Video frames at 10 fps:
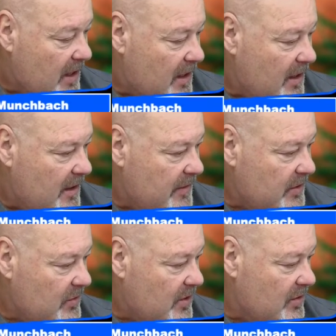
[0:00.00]
And
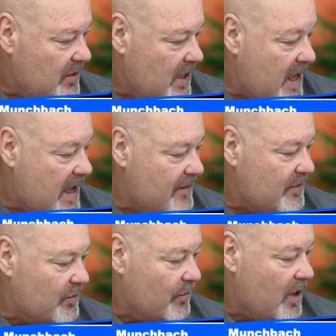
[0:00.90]
then you could have
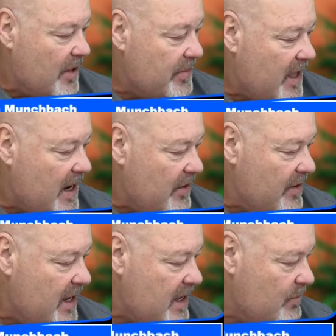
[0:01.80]
a Roth IRA.